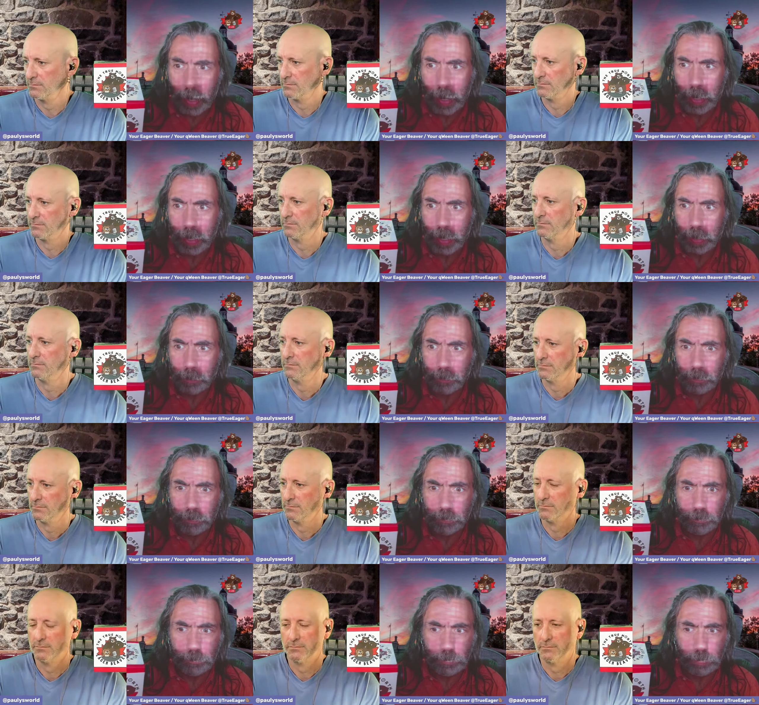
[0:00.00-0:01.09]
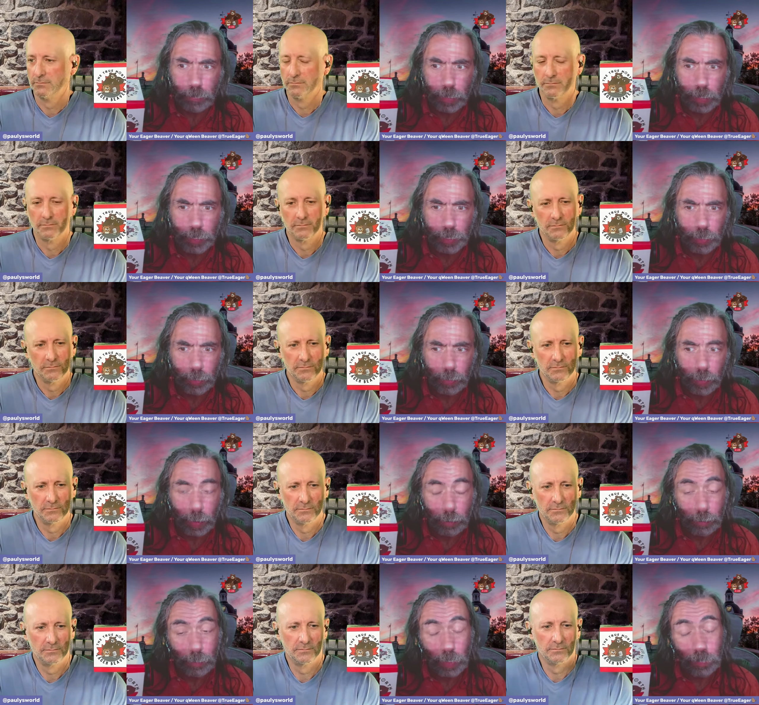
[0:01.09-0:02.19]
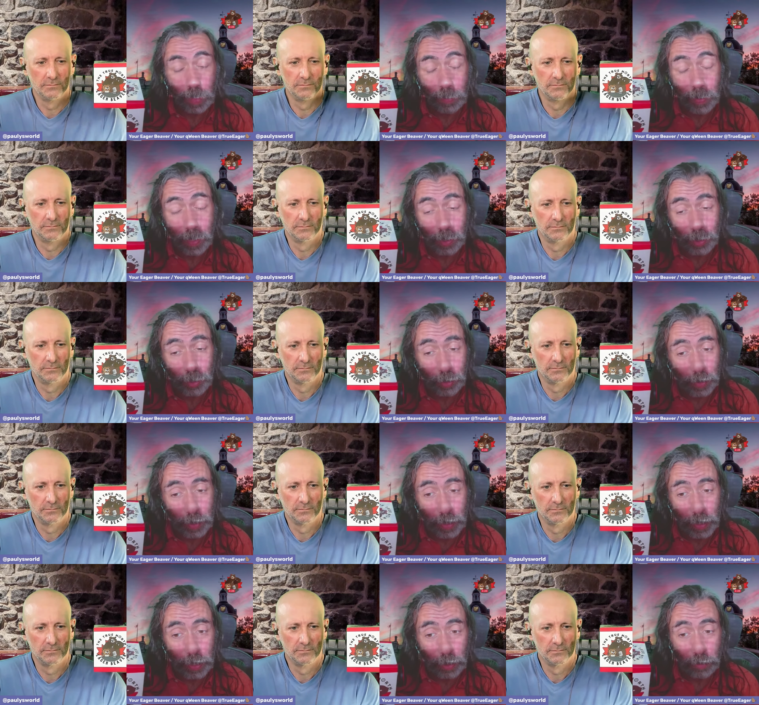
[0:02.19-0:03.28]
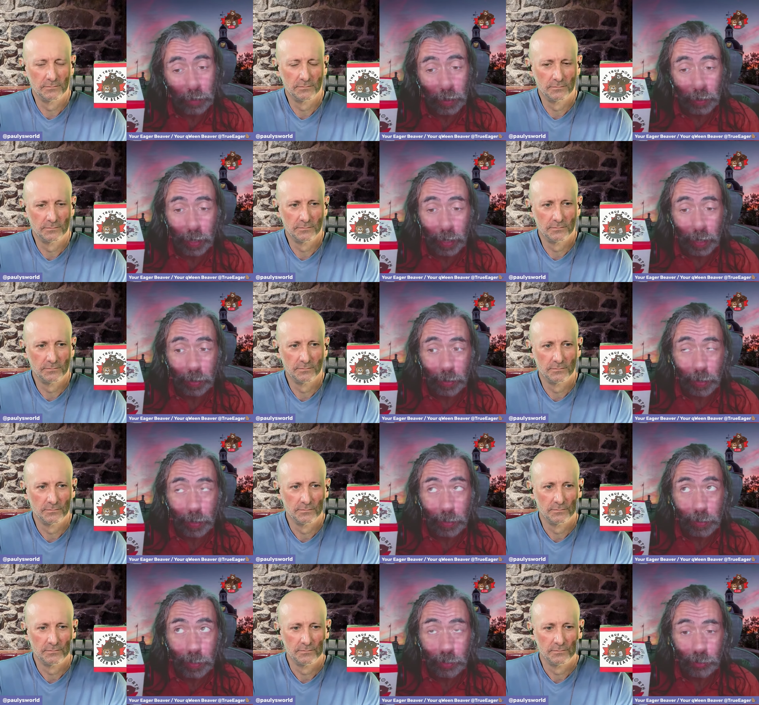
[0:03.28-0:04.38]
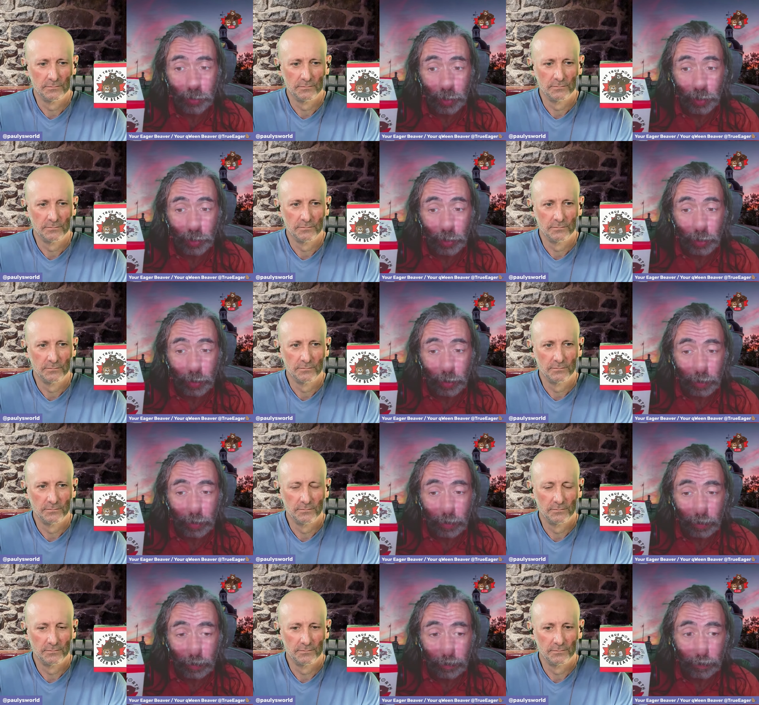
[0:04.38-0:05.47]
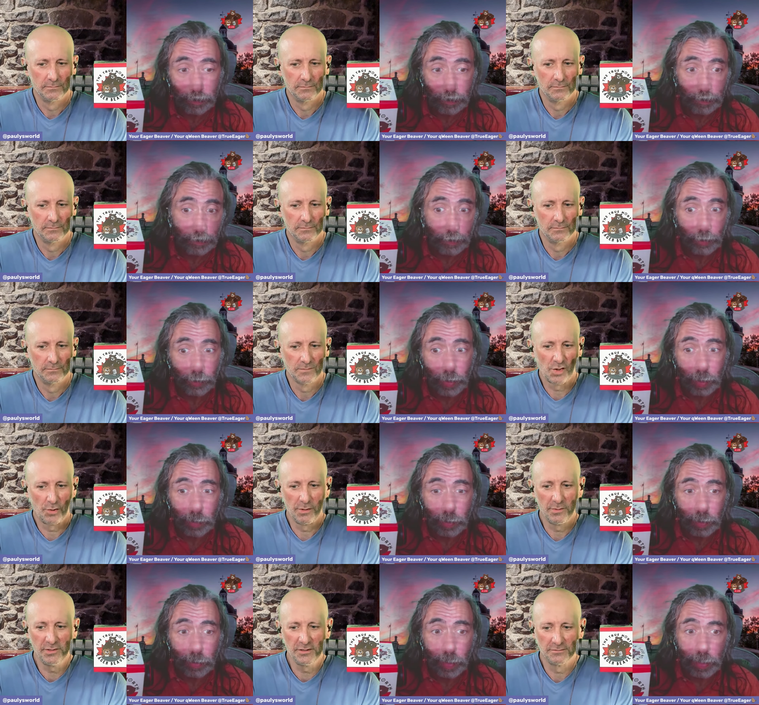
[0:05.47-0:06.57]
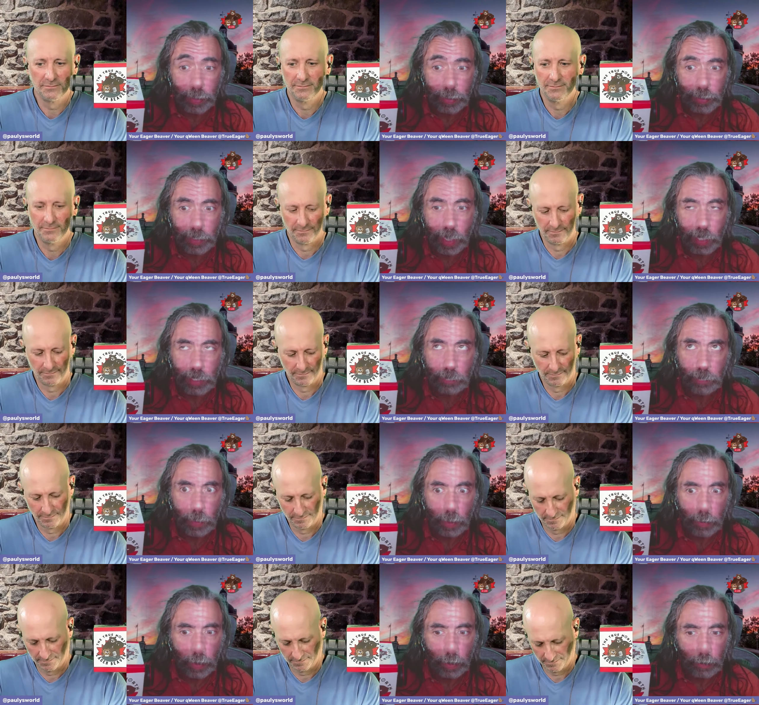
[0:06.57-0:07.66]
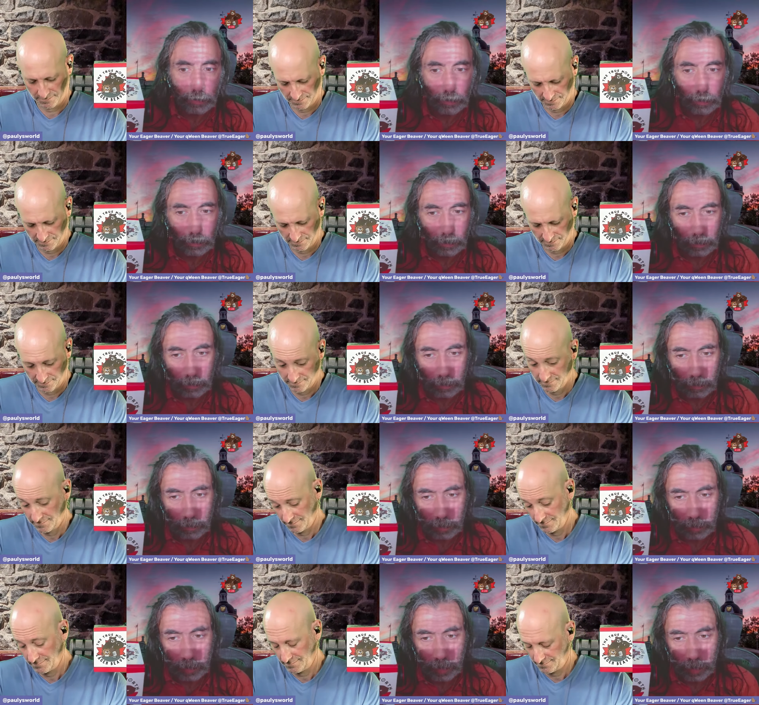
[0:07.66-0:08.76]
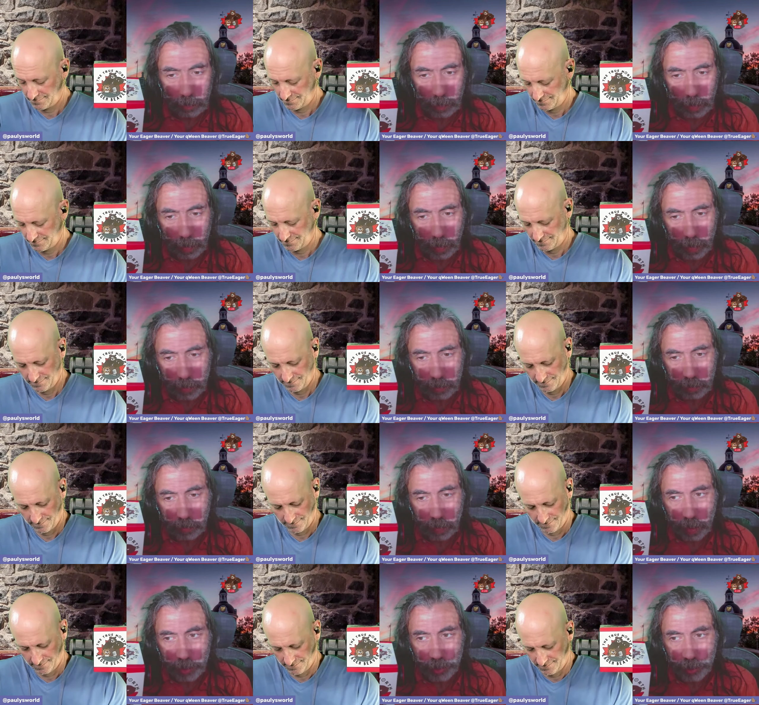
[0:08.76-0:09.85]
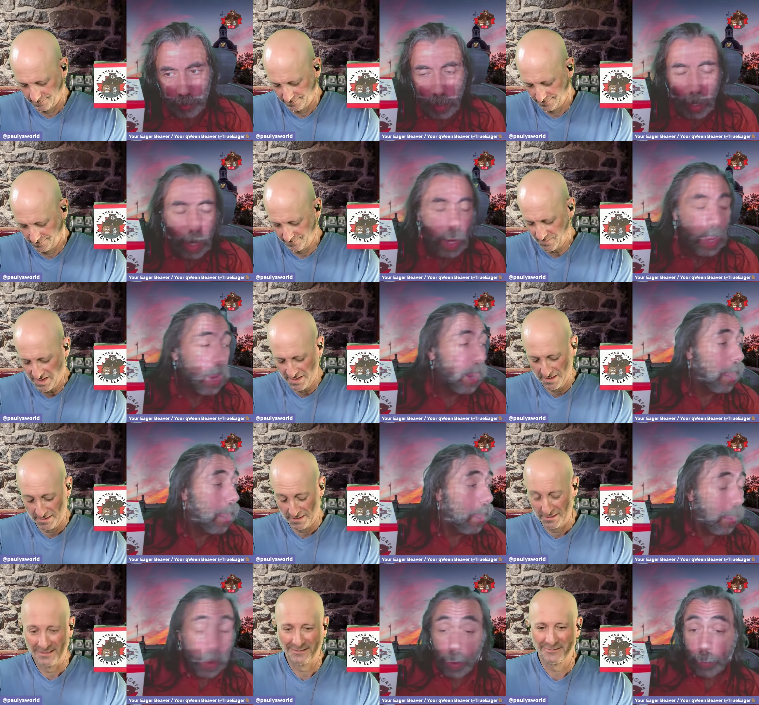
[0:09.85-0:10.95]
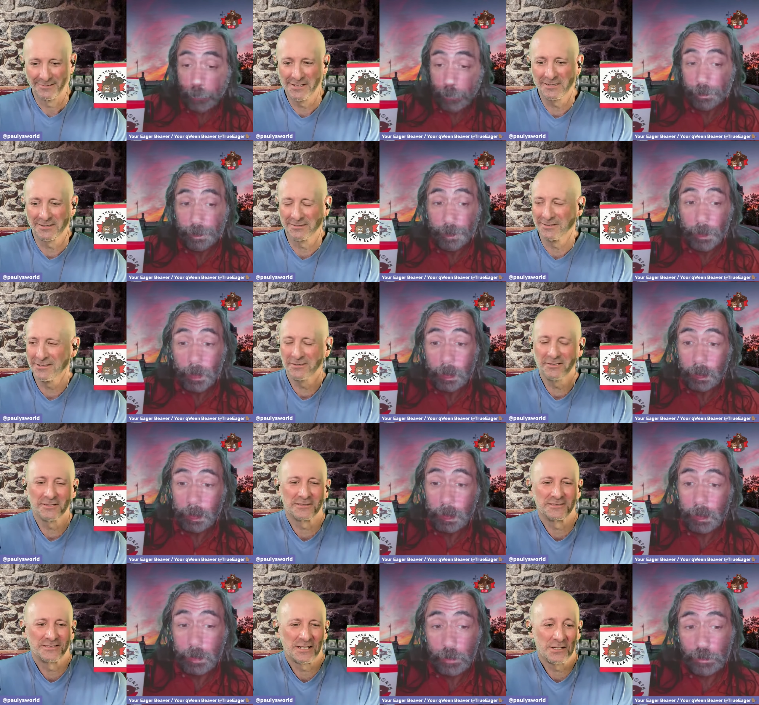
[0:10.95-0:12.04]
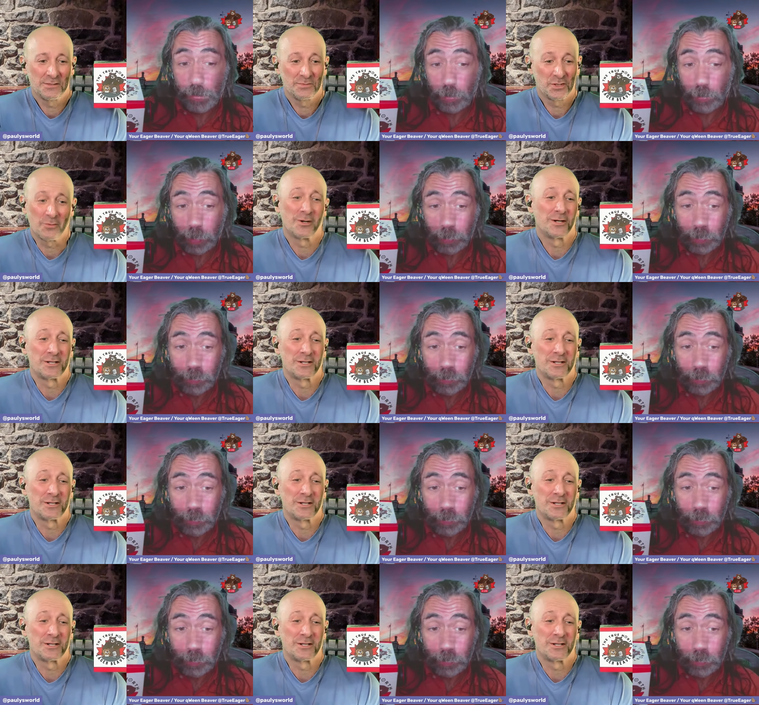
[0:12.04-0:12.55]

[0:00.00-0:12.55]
Speaker 1: And I'm pretty sure, well, maybe not sure that he knew that Canada had an extradition treaty with the United States, but I mean, it's really not a stretch. Let's just
Speaker 2: figure it out.